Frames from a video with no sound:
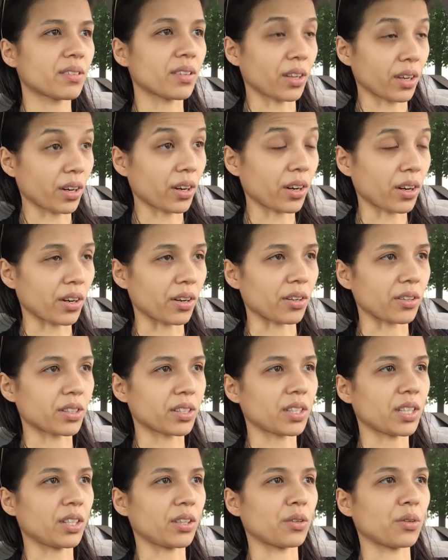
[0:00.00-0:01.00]
the herd.
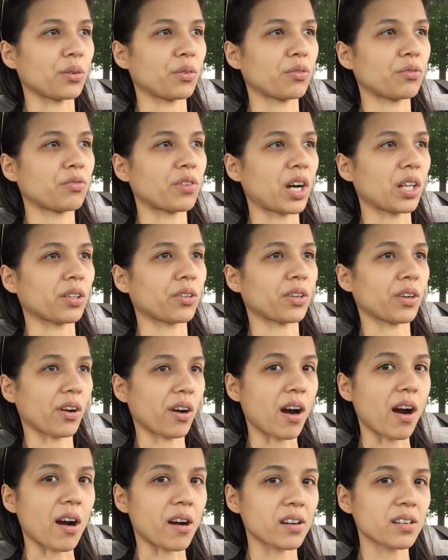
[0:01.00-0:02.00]
You follow your
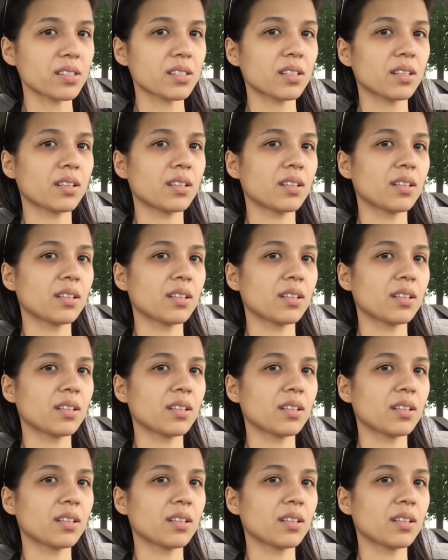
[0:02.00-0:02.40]
heart.